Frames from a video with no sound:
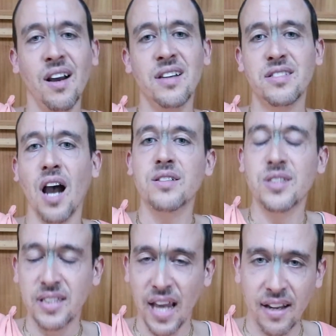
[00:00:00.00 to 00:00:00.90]

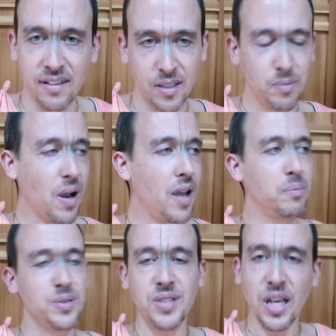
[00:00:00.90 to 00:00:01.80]
intoxicated by
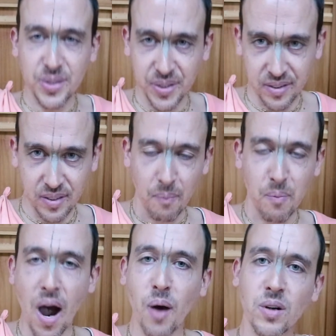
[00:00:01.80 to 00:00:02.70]
possessions
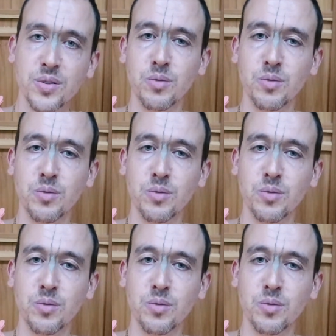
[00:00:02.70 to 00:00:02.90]
and power.